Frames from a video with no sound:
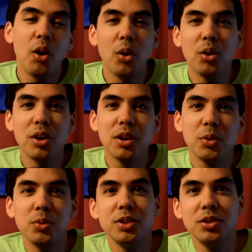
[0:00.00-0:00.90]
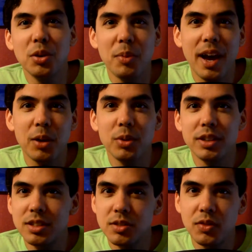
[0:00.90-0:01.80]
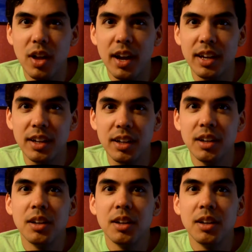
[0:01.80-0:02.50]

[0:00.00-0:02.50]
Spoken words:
or when you go back, whether it's flying